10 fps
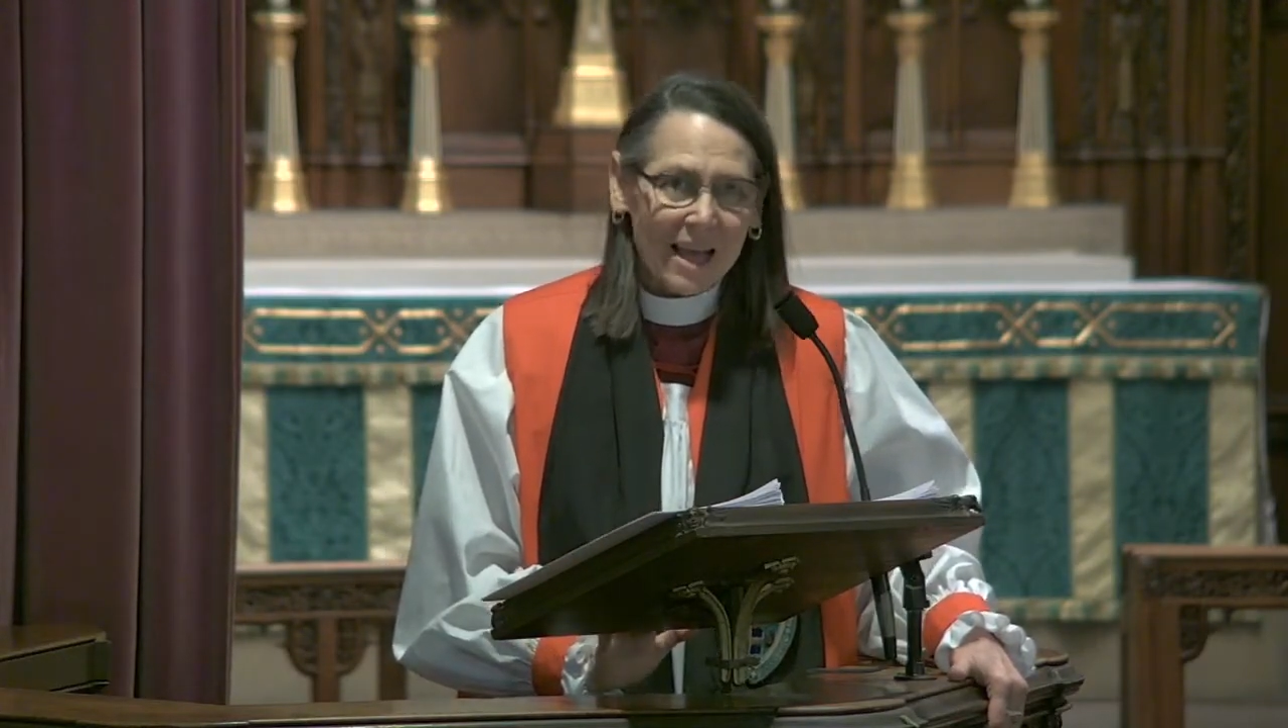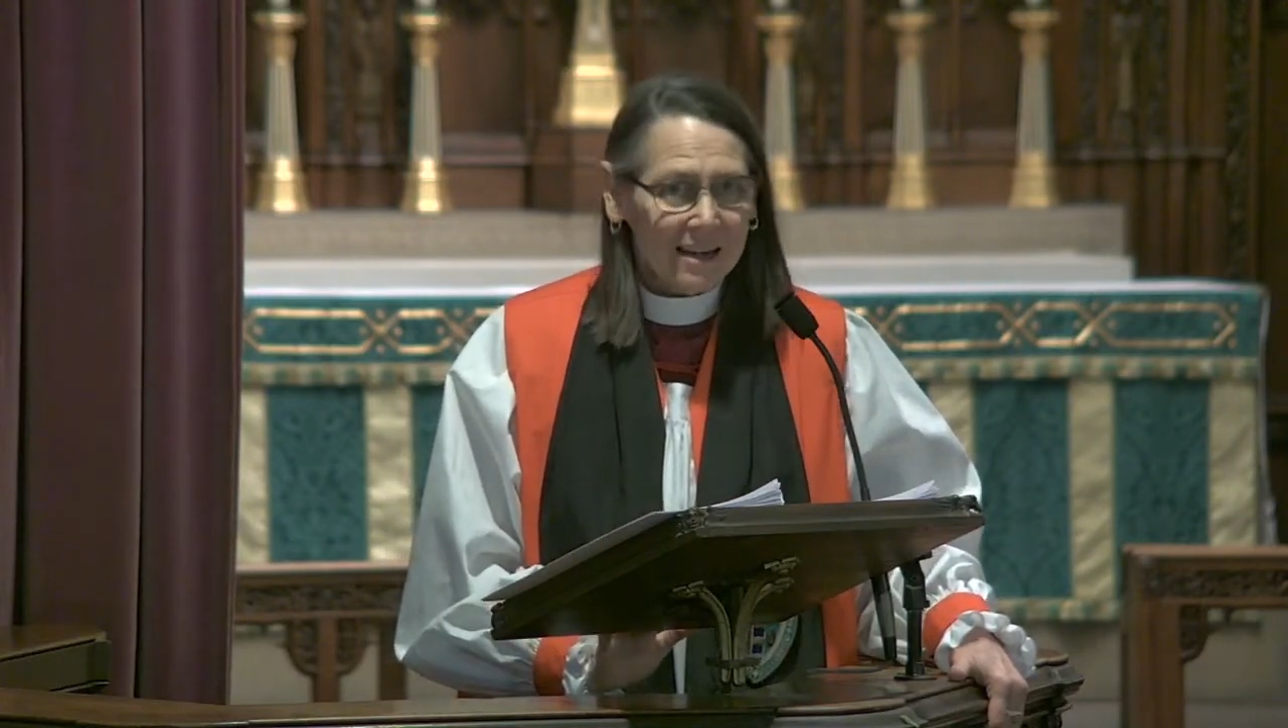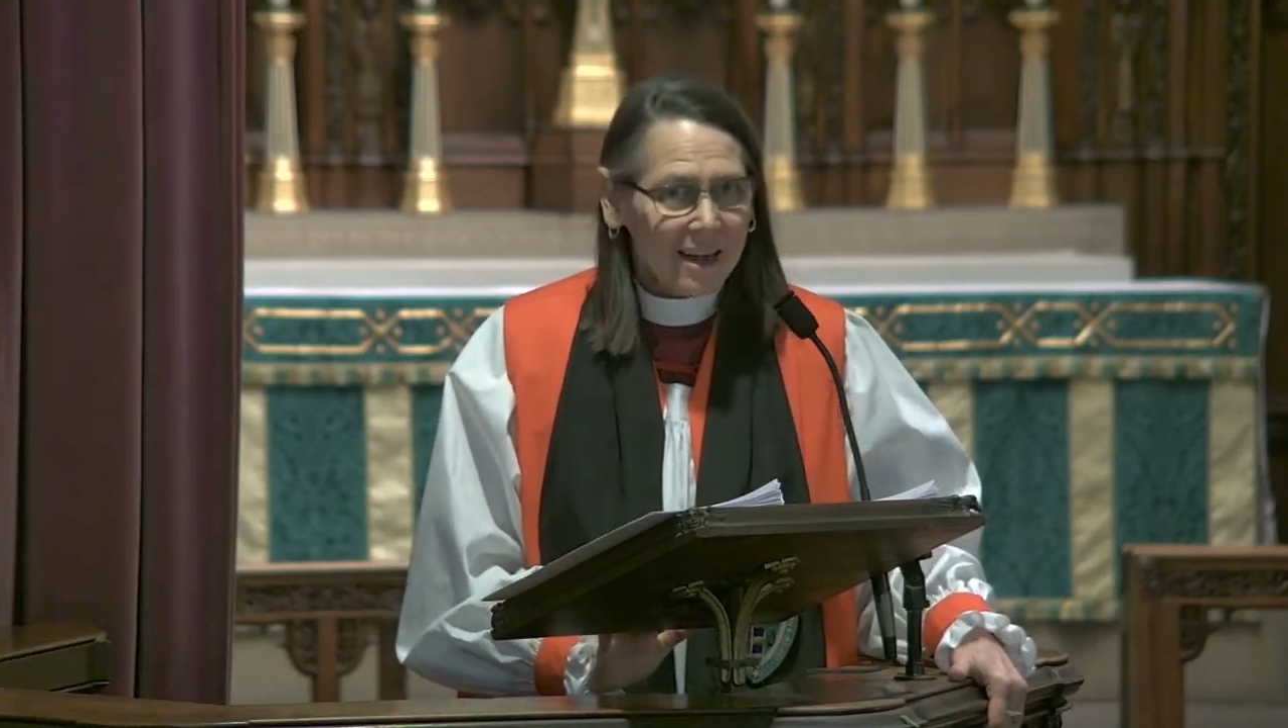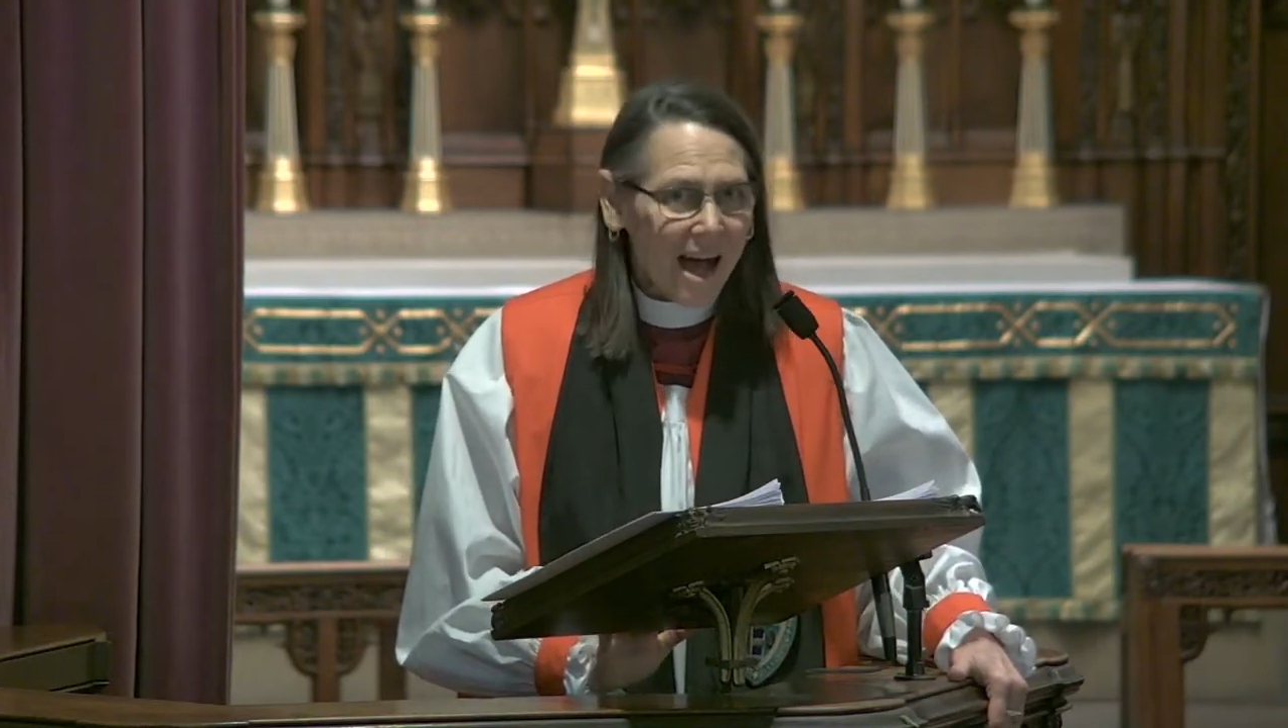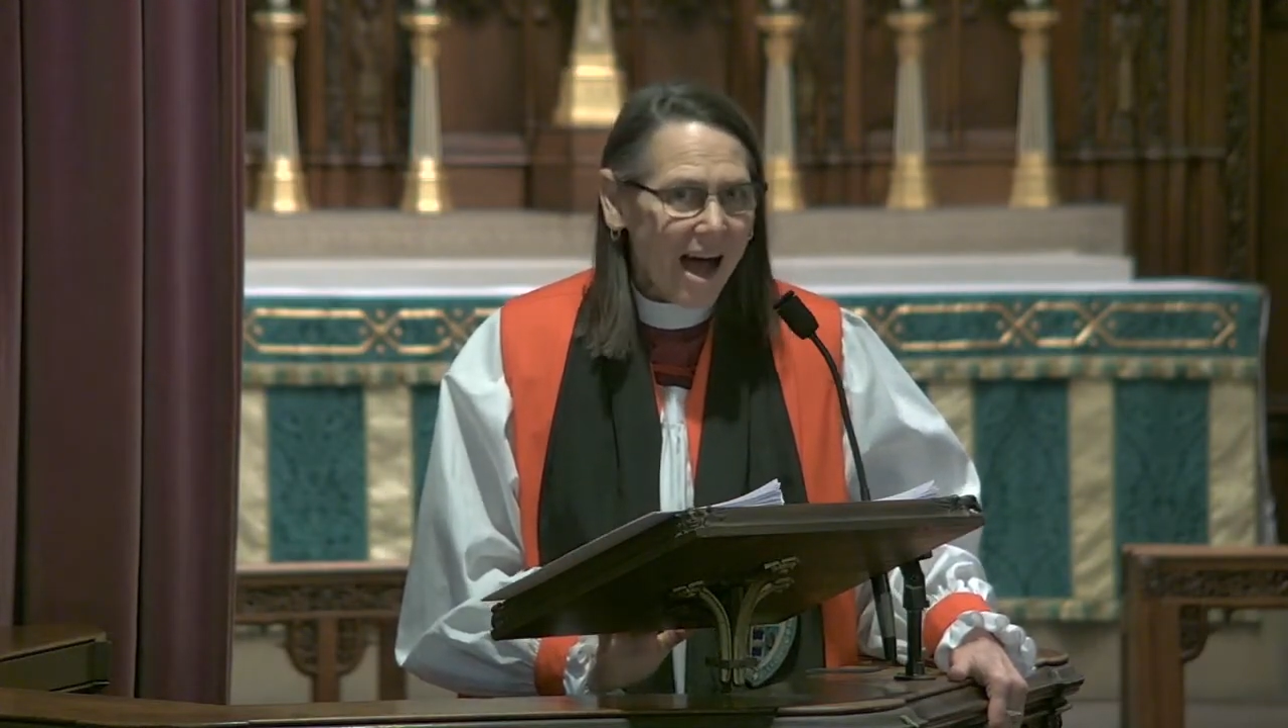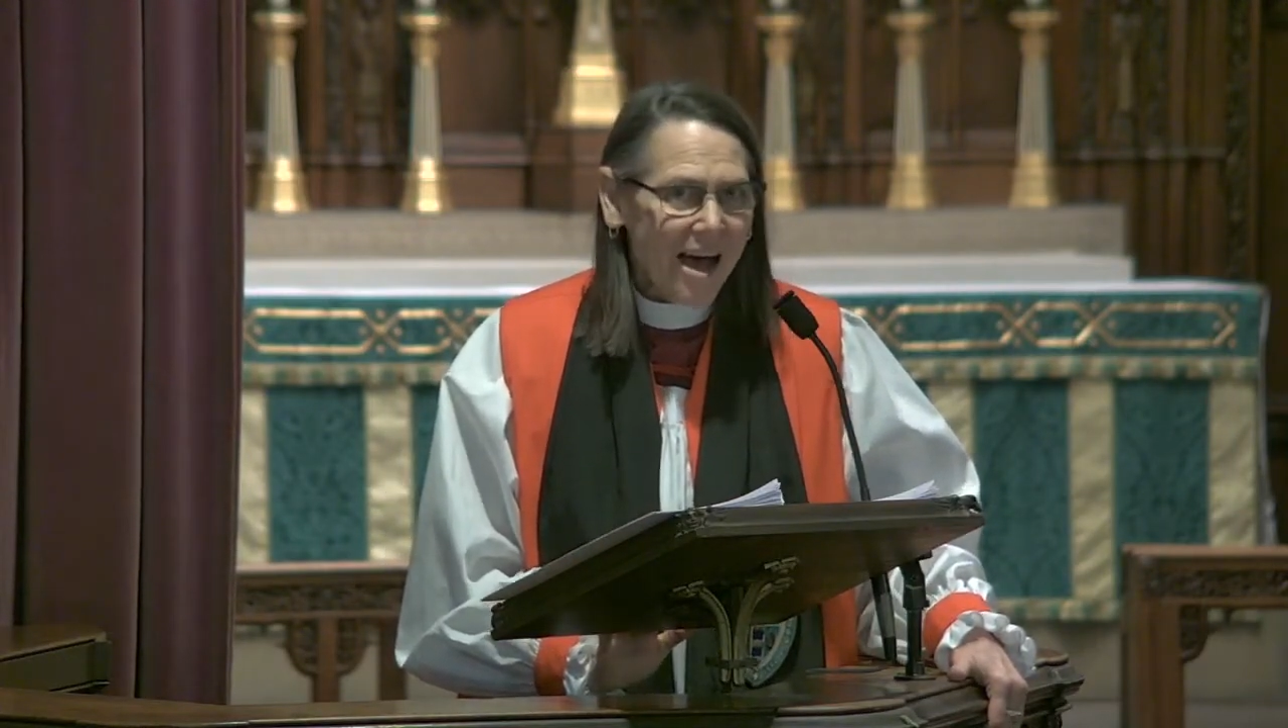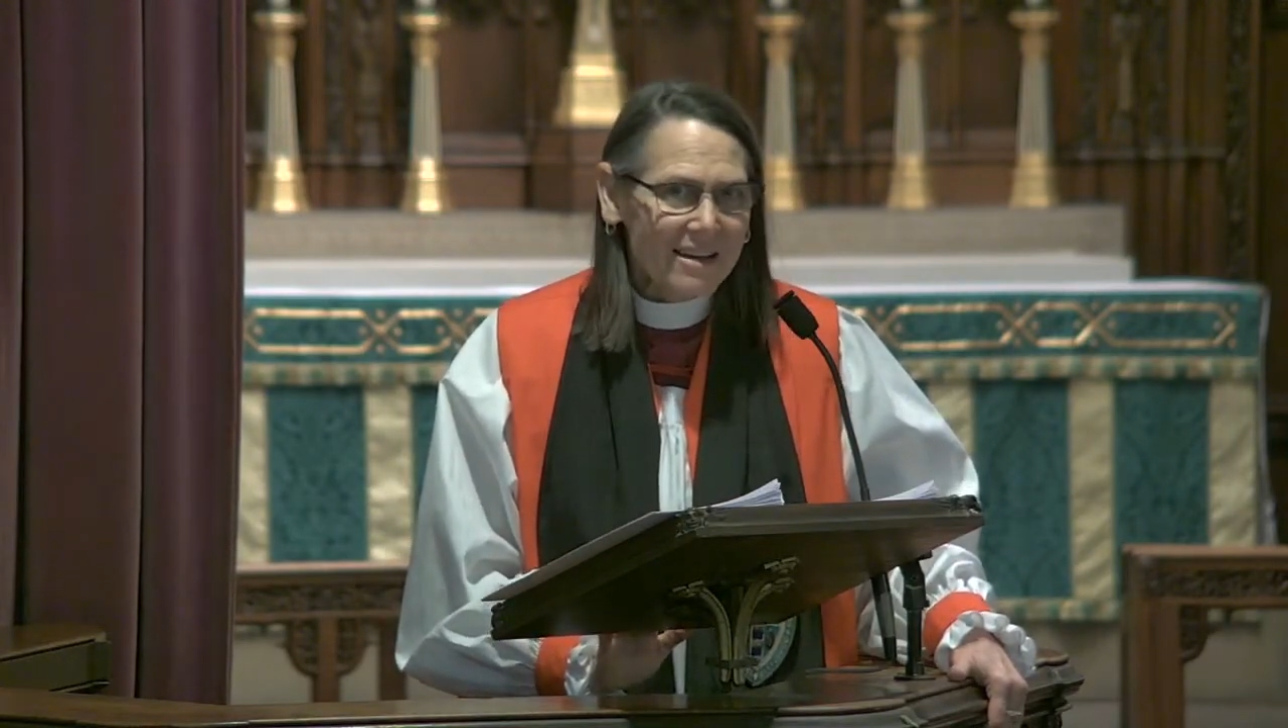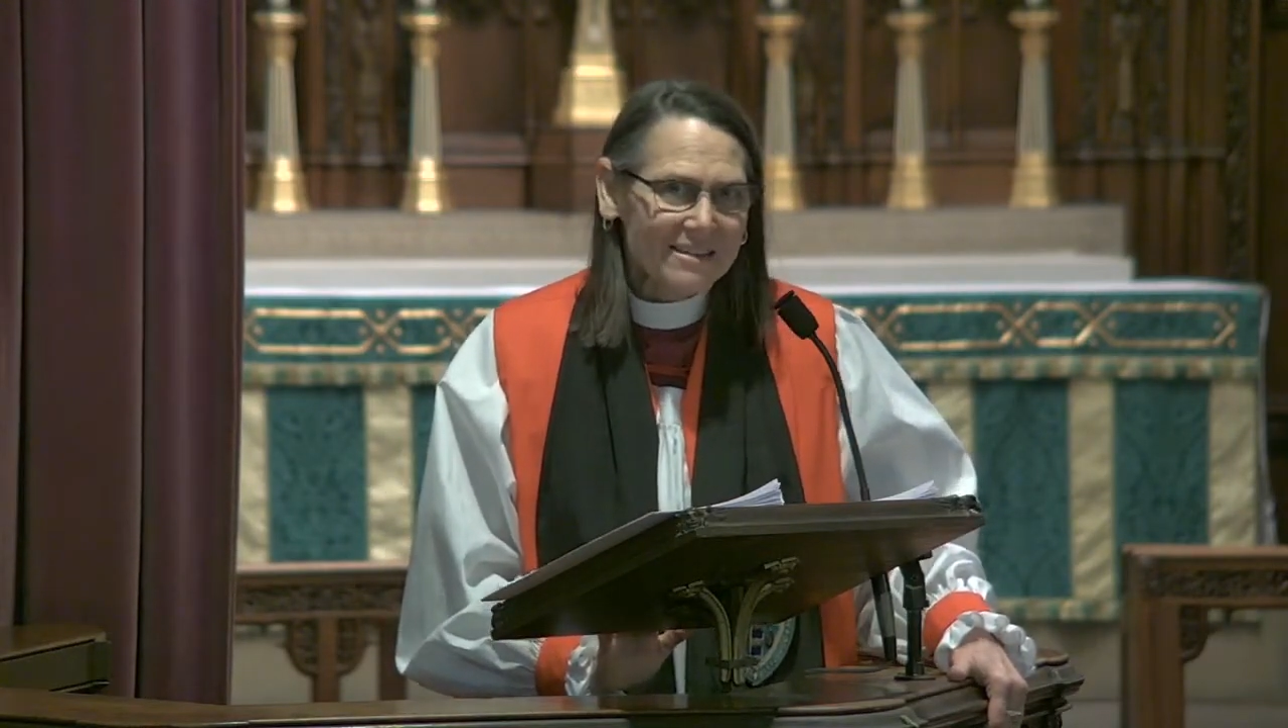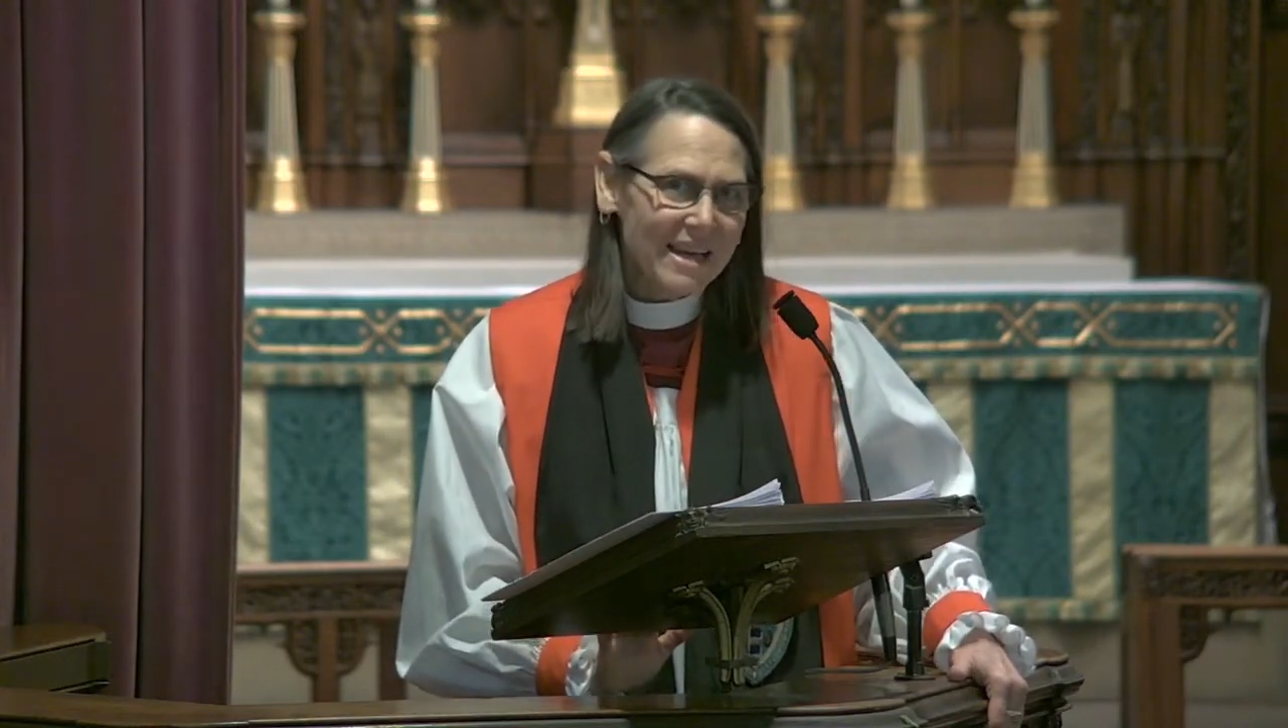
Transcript: And God